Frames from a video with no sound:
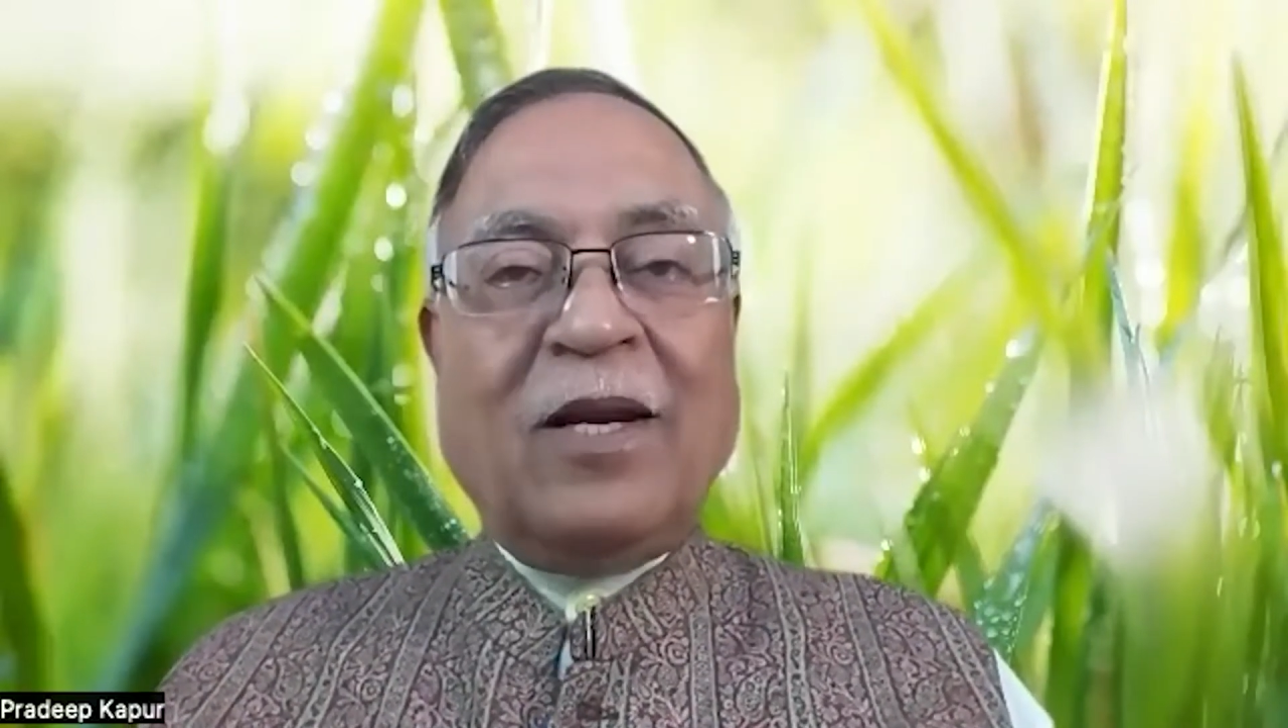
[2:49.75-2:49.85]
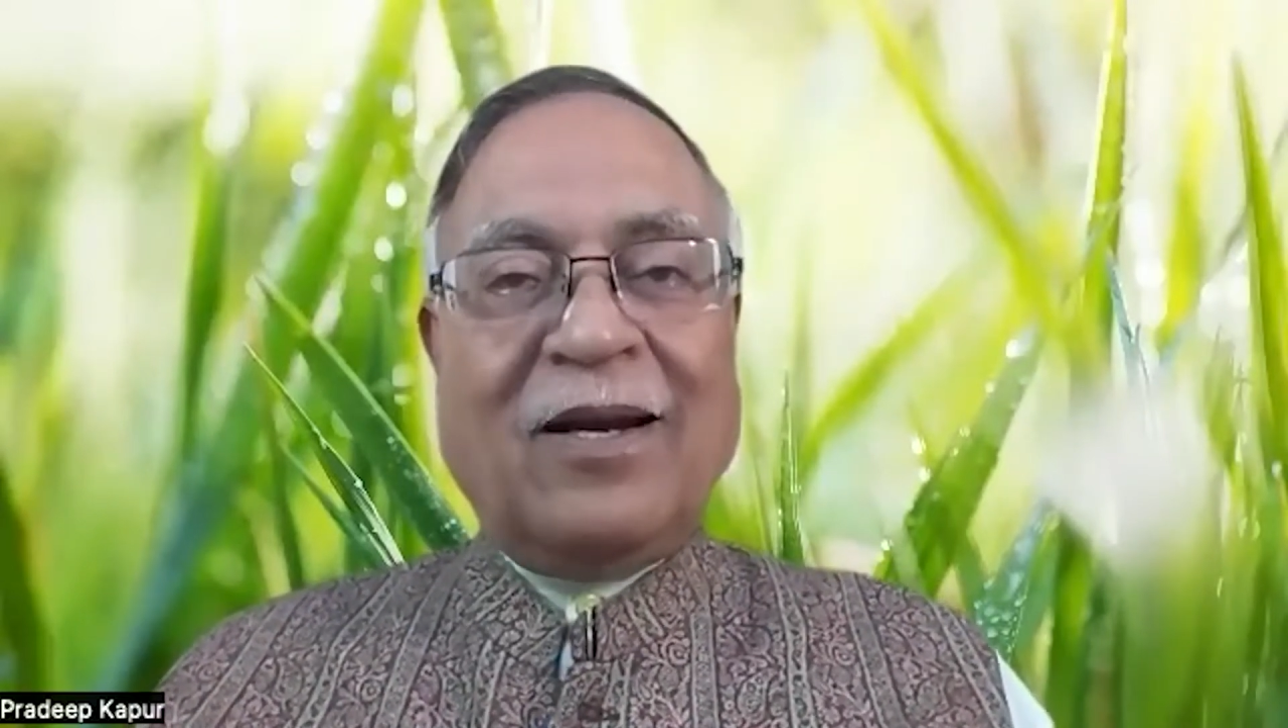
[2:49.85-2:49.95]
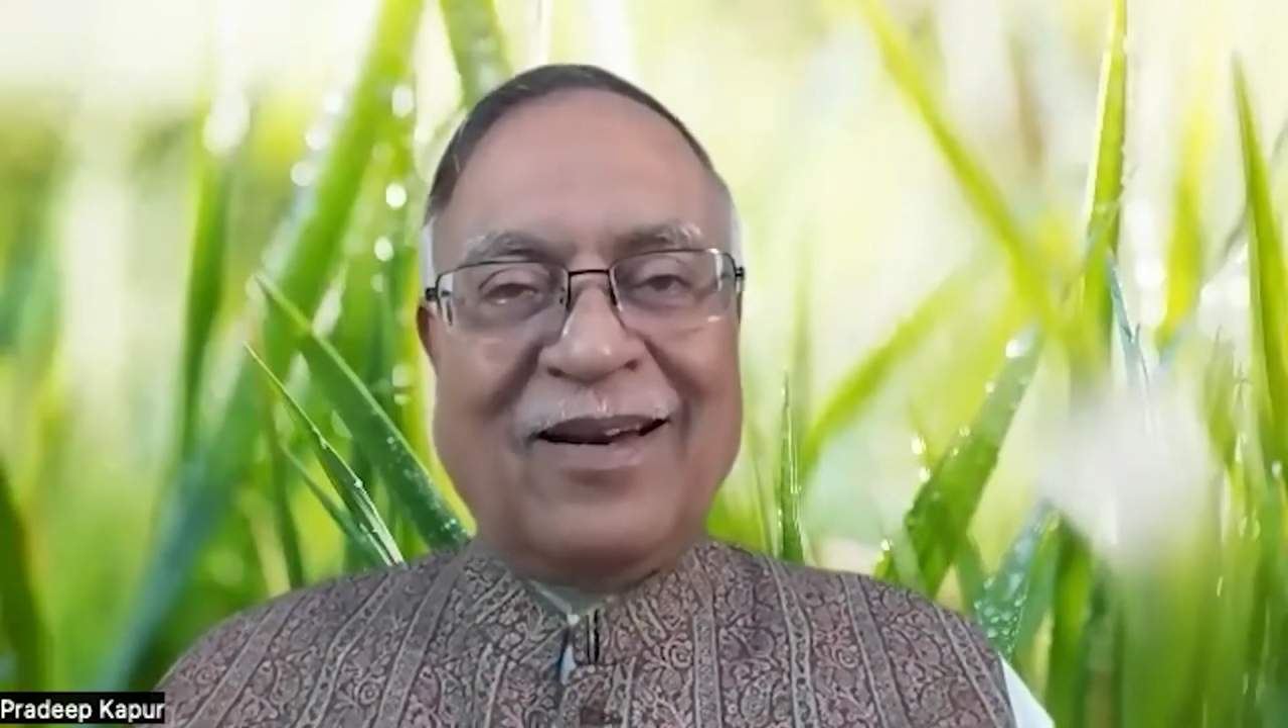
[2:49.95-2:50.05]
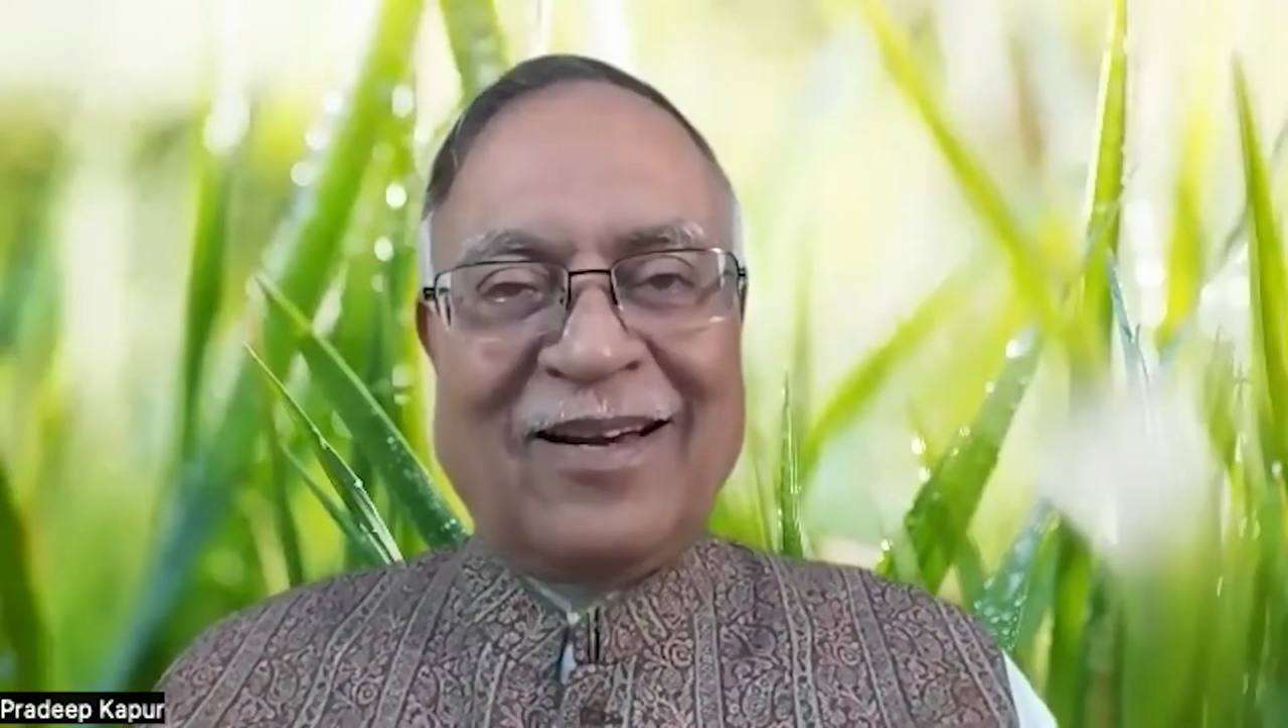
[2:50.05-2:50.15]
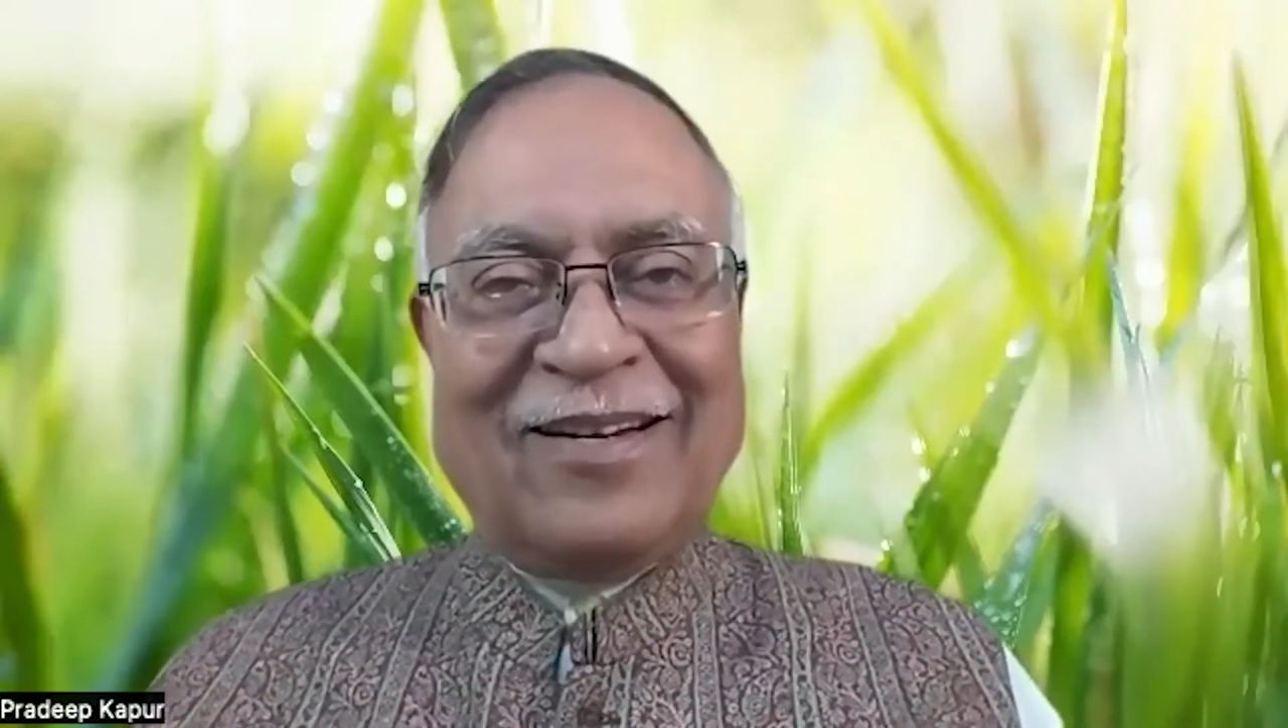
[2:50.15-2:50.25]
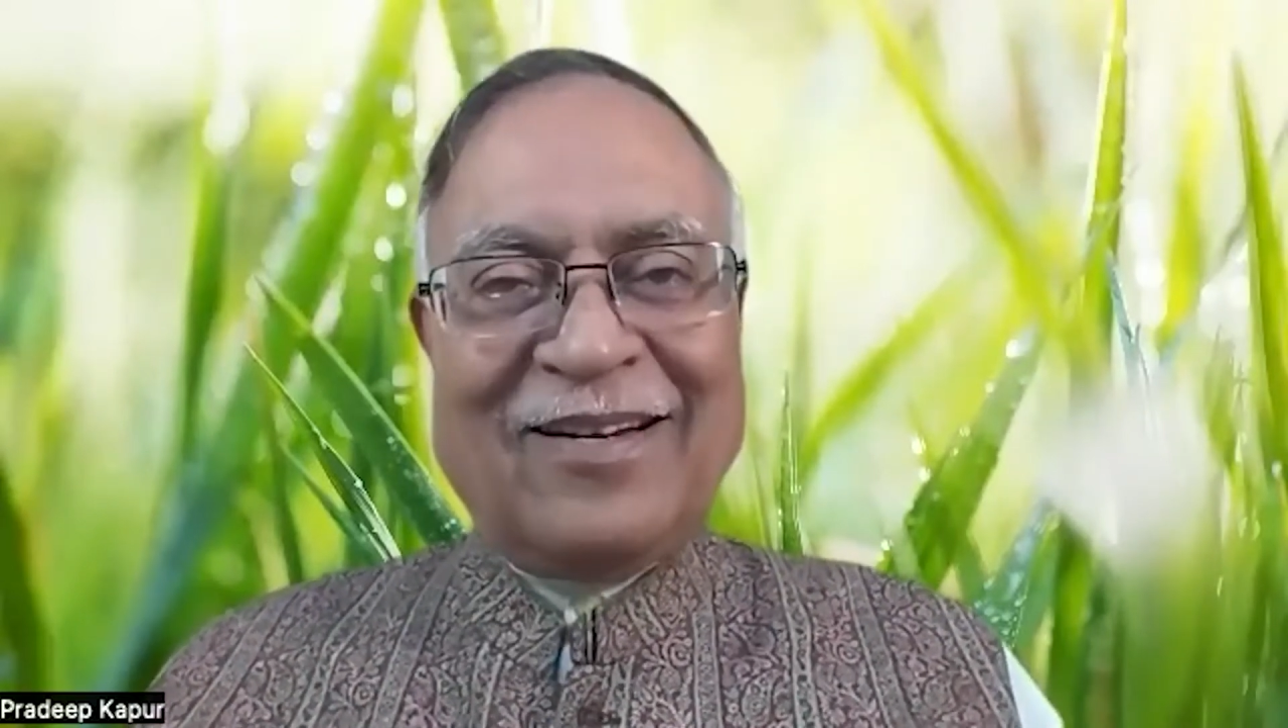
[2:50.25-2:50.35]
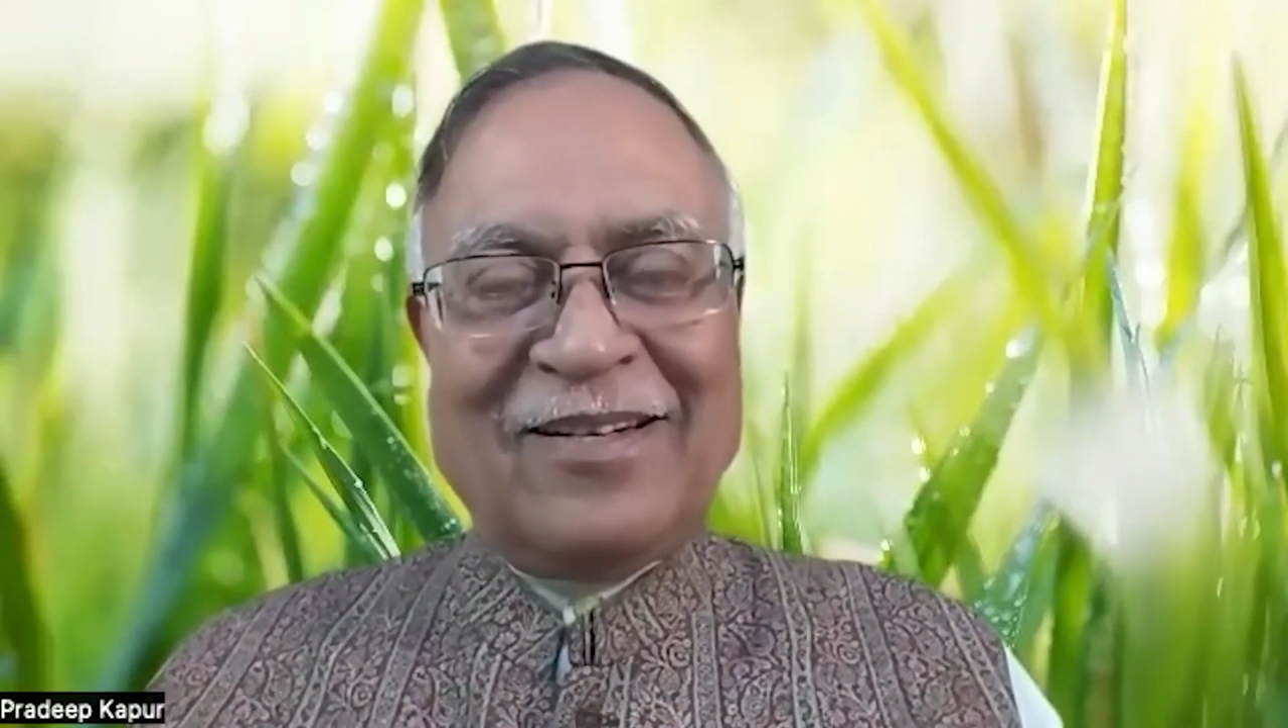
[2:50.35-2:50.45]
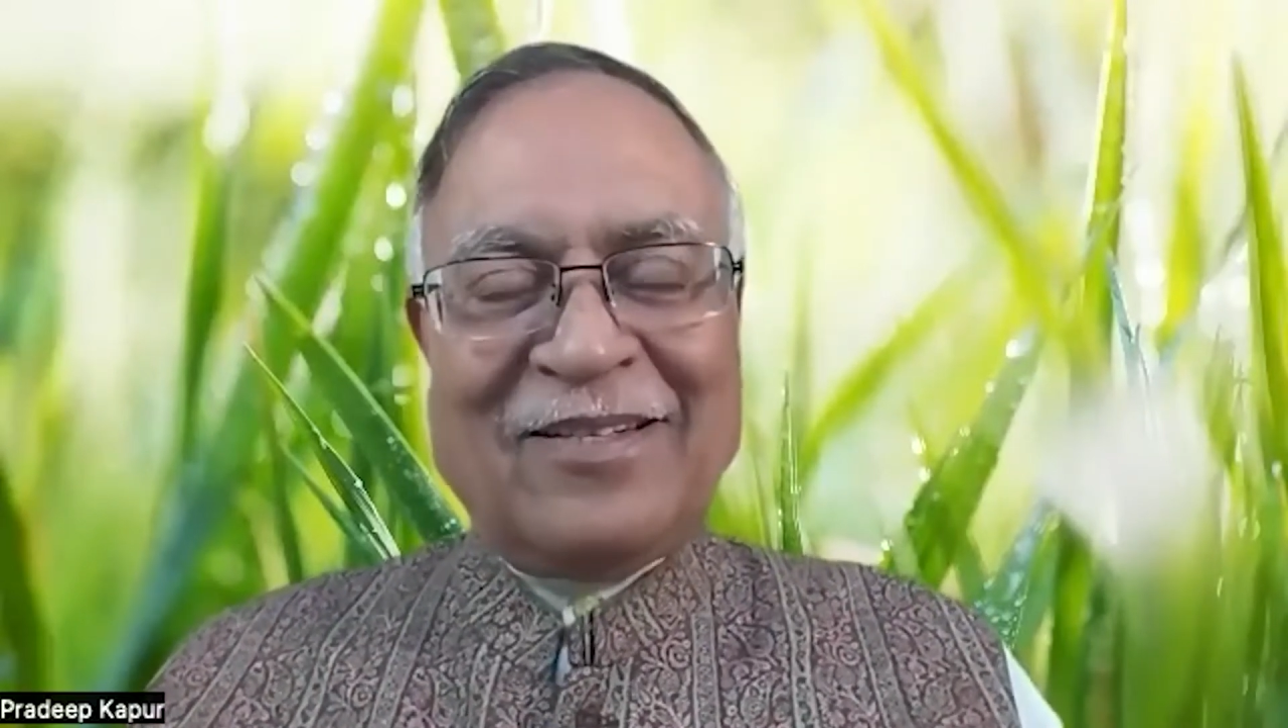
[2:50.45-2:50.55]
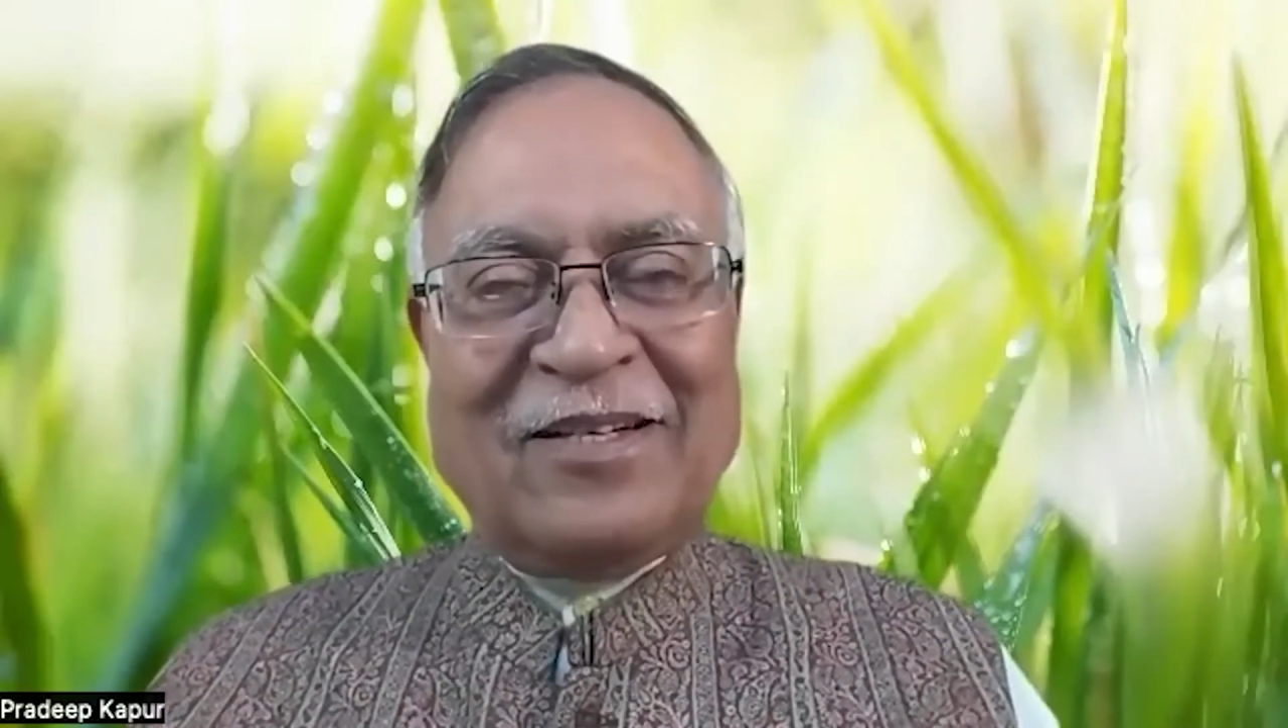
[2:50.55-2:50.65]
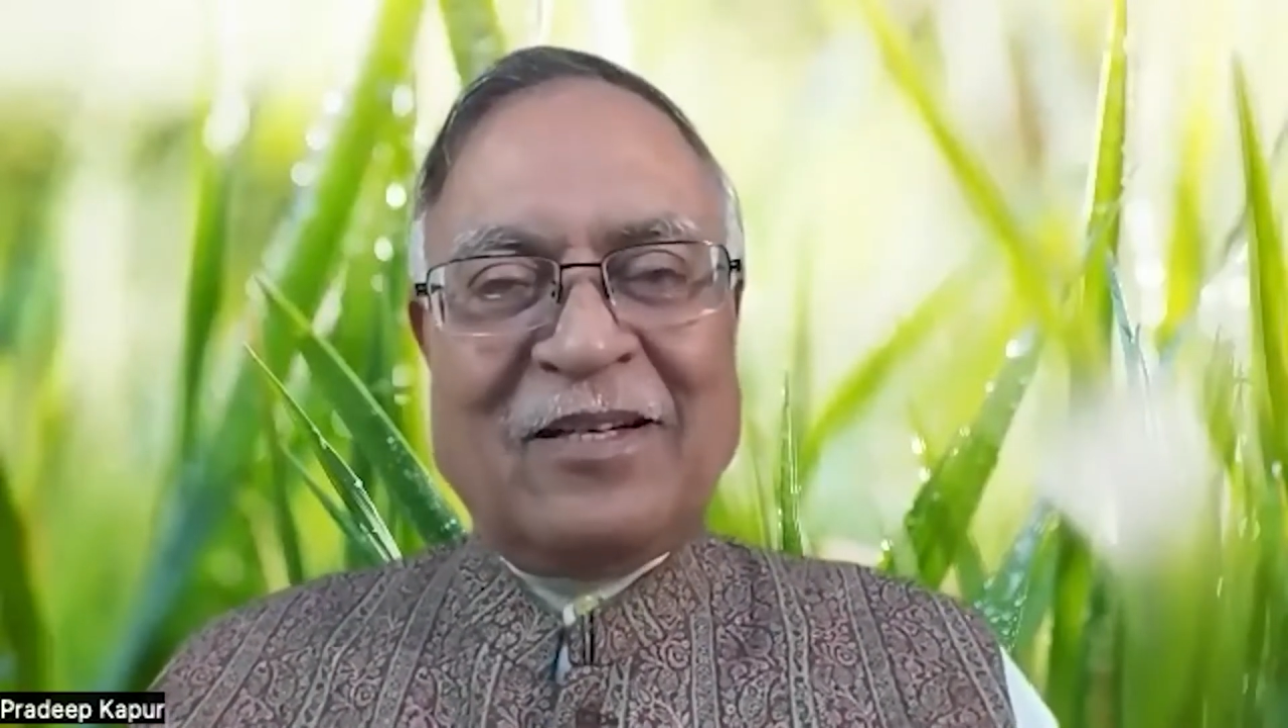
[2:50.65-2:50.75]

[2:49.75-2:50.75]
recognition,